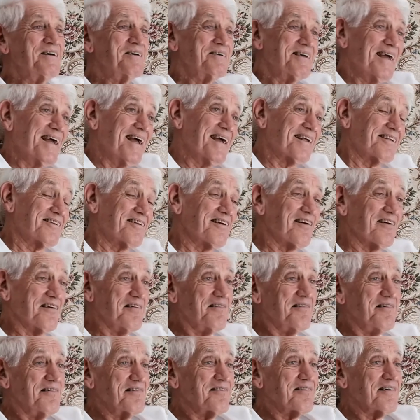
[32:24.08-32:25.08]
Yeah,
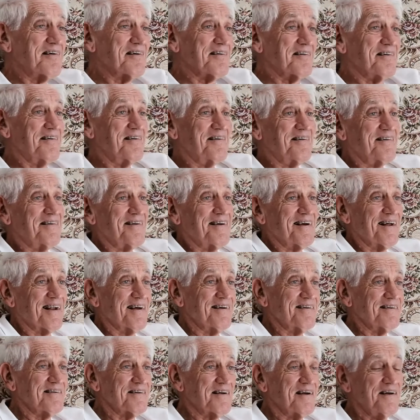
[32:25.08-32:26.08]
true. You
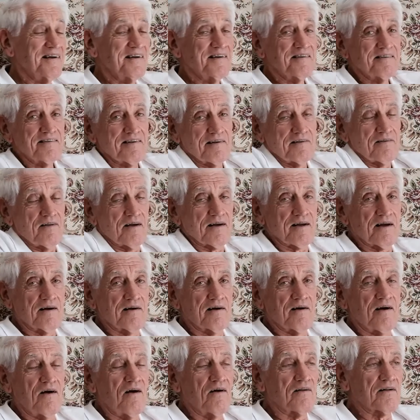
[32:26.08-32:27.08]
know? Yeah. Like
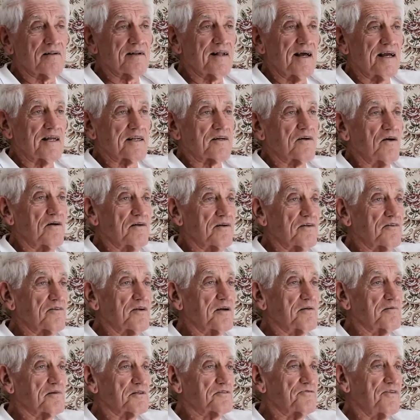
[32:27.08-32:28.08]
a holiday at Cotton
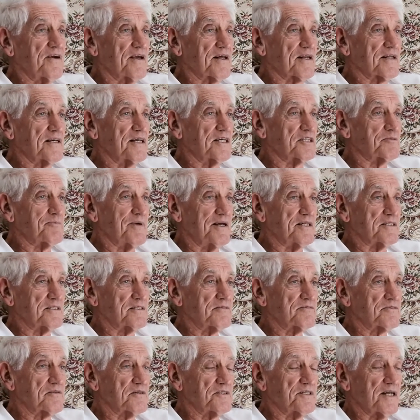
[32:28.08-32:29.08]
Tree was fairly
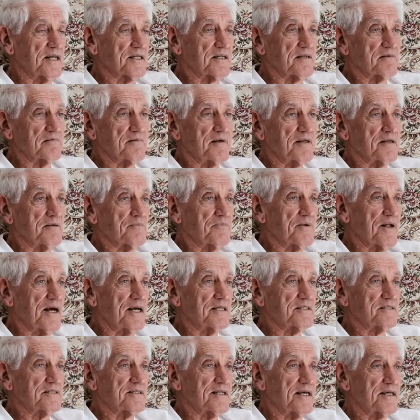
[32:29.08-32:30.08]
expensive because you had to rent a
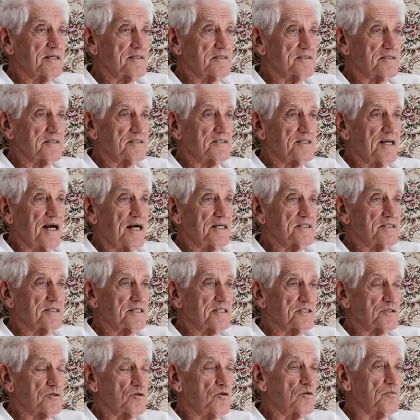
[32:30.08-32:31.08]
place and they used to charge you
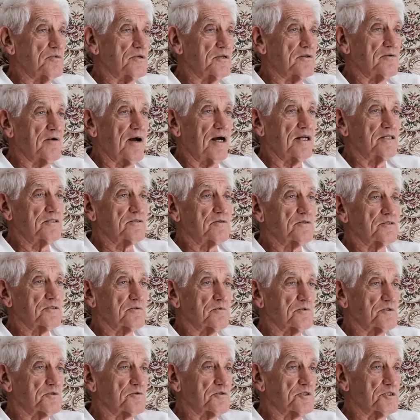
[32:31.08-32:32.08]
exorbitant rates because it
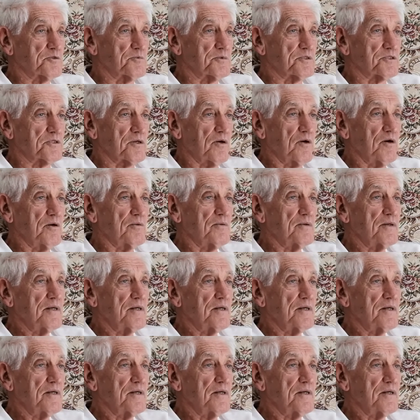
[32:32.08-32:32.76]
was Christmas time